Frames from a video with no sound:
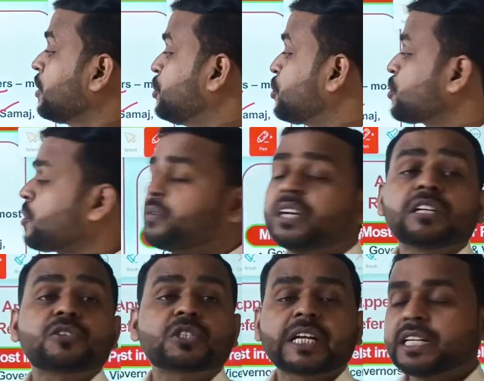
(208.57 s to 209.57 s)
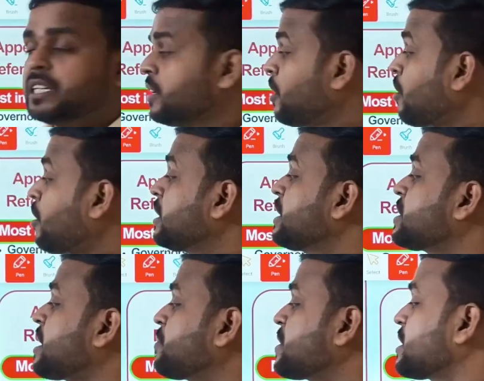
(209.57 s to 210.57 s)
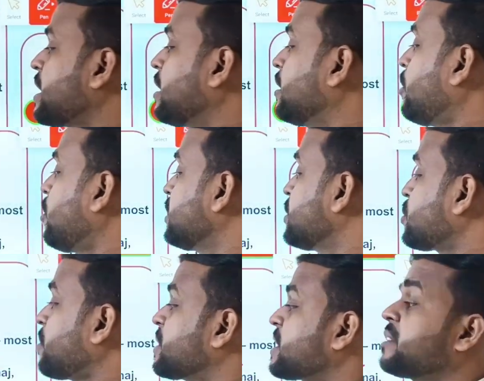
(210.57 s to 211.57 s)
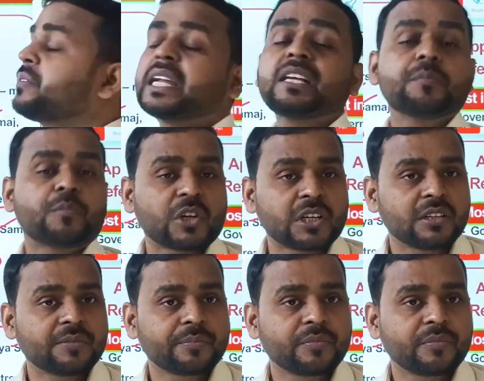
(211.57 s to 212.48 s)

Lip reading: Theosophical Society, all these chapters, all these topics are very important,